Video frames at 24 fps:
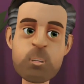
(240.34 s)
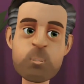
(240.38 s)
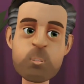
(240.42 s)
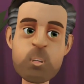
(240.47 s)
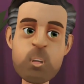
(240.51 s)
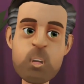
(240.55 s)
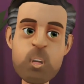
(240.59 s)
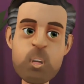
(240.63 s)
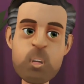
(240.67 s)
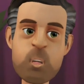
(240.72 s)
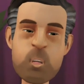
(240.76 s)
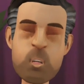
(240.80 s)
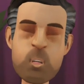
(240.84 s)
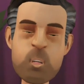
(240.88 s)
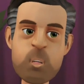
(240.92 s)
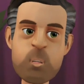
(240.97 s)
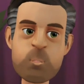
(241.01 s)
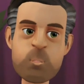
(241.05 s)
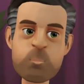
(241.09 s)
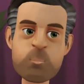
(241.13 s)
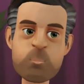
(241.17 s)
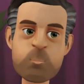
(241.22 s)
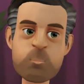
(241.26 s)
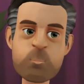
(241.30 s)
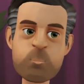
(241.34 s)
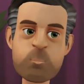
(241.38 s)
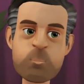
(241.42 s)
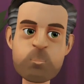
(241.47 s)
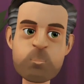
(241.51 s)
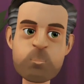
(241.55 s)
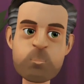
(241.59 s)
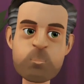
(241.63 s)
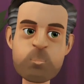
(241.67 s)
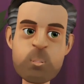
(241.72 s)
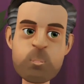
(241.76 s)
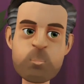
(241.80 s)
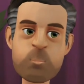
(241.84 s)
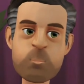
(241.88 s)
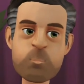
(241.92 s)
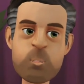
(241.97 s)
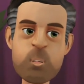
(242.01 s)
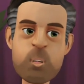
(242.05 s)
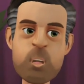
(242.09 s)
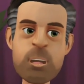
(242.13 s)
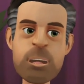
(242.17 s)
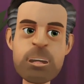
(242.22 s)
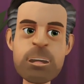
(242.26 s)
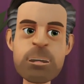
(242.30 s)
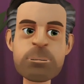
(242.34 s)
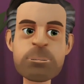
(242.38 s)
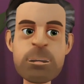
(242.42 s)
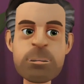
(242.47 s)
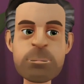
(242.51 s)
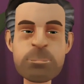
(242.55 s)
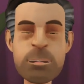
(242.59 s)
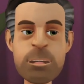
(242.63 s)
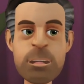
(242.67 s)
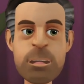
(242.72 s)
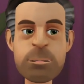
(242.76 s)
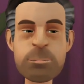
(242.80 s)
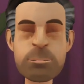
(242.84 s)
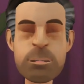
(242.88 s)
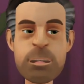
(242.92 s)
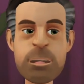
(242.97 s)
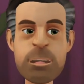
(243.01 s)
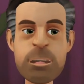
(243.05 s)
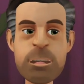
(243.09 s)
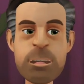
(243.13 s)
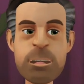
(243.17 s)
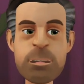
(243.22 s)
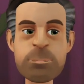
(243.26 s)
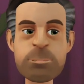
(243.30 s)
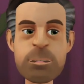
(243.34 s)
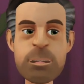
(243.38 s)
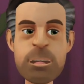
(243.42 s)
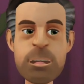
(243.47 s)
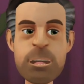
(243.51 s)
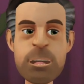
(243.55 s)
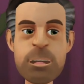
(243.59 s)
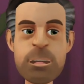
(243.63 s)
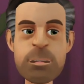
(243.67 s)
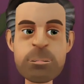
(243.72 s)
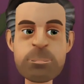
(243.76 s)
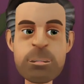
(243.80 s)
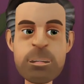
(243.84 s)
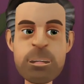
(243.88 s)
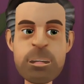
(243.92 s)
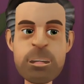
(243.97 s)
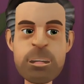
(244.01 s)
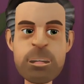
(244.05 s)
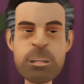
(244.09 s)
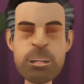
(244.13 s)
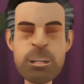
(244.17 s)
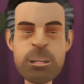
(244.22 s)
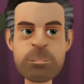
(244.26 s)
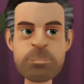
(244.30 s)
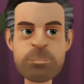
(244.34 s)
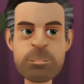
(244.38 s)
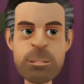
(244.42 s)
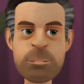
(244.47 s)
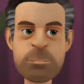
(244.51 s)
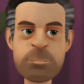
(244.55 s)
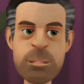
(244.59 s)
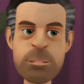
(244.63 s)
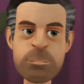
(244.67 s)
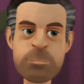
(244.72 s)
accountability, without white accountability, without racist accountability,